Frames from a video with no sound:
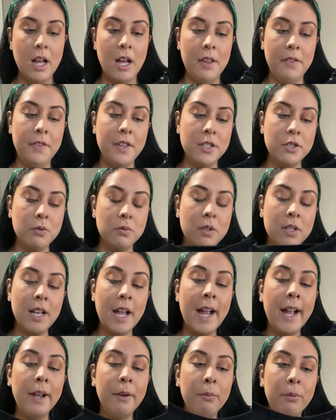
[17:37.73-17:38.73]
This one
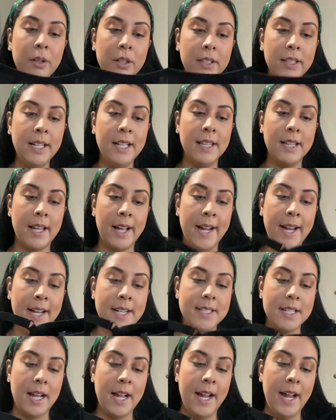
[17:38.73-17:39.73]
I really
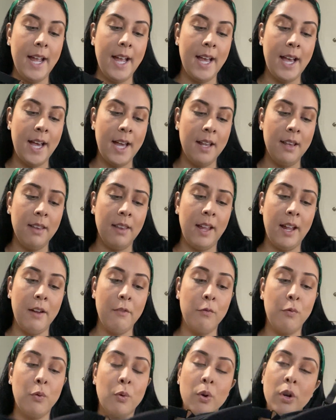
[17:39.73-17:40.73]
liked. I had
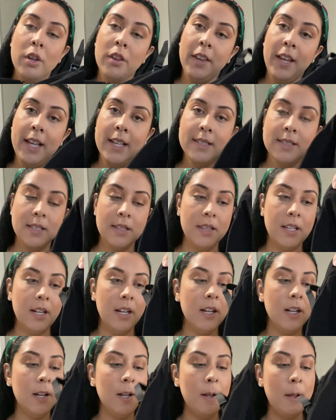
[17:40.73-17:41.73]
like 4 of these in
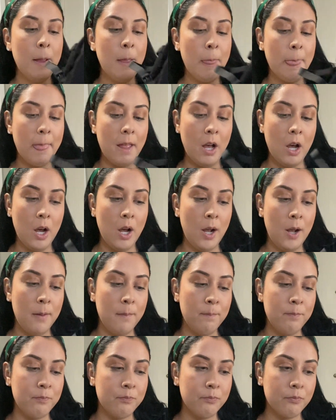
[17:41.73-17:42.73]
there.
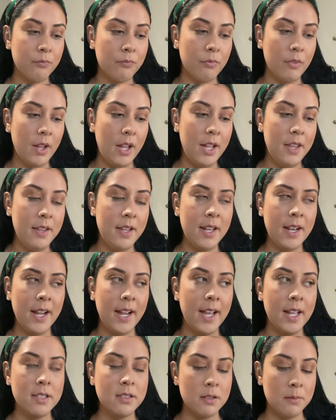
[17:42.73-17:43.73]
And then I
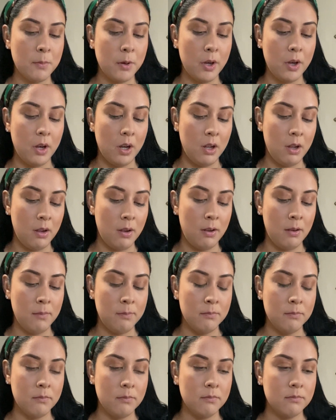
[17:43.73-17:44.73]
had some
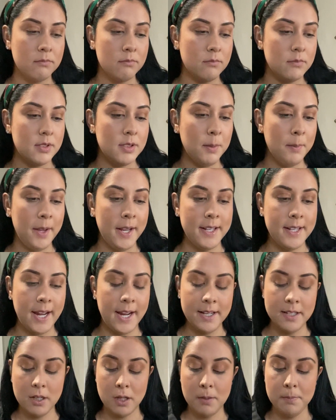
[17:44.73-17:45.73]
like
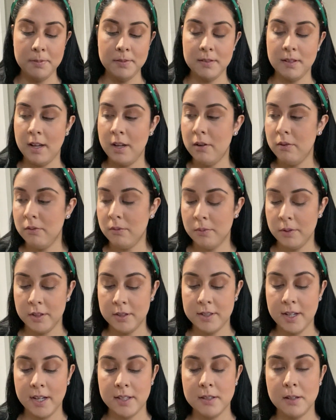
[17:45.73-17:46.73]
tank tops. I don't know where the
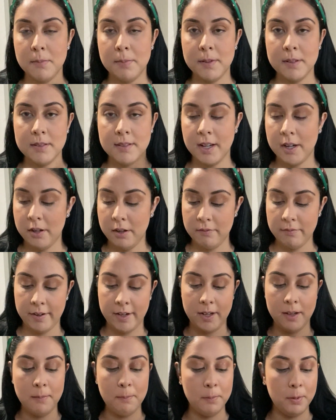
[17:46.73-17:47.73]
tank top is. I couldn't
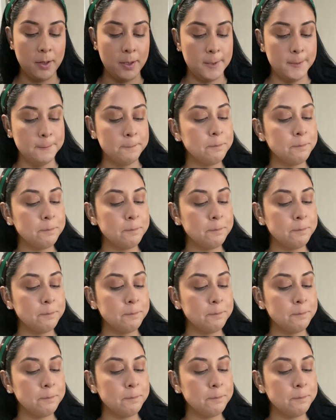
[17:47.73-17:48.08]
find it, but